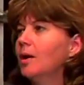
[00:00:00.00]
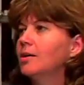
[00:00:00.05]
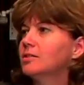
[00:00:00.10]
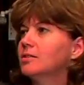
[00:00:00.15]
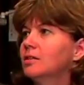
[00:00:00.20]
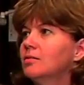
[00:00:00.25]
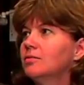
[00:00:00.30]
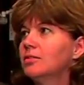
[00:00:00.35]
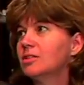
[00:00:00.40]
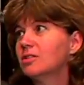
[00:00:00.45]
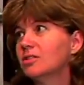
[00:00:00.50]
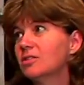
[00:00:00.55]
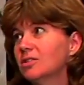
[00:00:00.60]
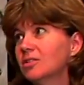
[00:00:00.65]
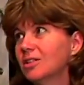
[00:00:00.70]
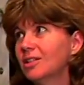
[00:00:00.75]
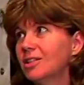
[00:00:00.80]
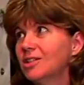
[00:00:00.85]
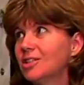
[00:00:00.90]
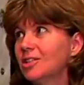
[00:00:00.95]
I said this is
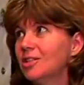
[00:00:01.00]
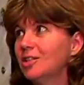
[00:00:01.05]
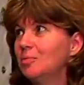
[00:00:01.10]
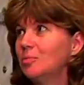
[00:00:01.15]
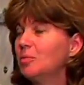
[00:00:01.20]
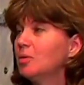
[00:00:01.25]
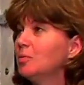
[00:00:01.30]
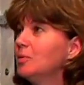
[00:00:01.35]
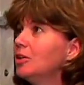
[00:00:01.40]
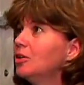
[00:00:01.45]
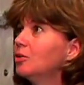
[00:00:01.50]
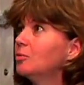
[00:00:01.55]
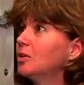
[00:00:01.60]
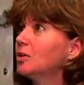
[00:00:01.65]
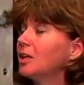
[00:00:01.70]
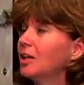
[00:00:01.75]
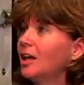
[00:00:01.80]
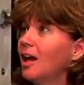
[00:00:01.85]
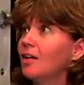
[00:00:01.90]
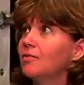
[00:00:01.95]
our kitchen, but we don't
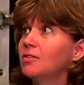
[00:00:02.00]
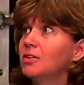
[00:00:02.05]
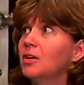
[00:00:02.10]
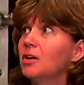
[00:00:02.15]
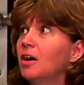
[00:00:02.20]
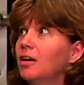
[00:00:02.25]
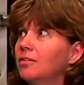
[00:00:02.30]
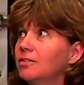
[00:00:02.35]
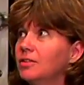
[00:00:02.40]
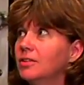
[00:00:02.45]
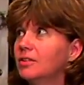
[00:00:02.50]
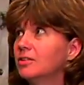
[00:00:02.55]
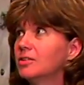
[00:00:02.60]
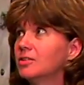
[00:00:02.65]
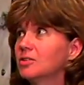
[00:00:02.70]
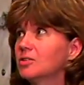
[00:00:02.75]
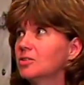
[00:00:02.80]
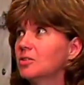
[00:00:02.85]
really have an oven or a